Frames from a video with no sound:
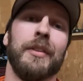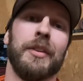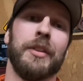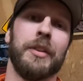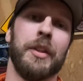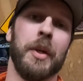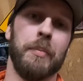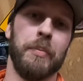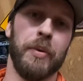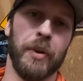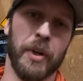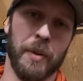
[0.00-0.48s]

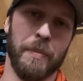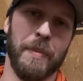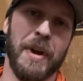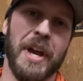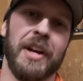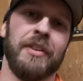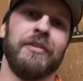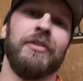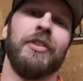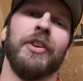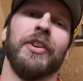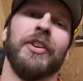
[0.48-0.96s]
to put a
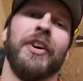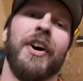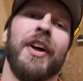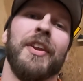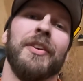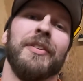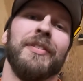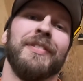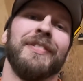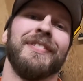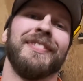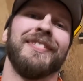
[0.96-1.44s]
manifold on.
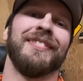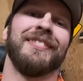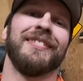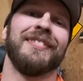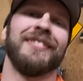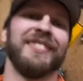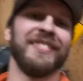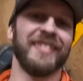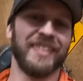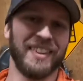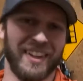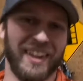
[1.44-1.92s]

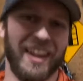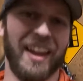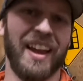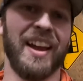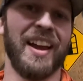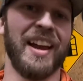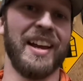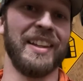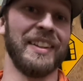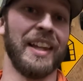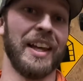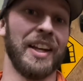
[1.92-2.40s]

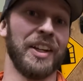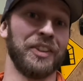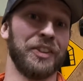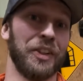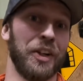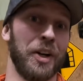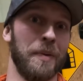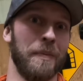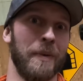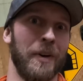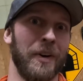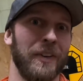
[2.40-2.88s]
And then a
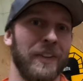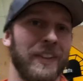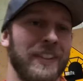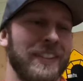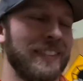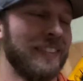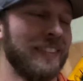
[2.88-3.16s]
turbo.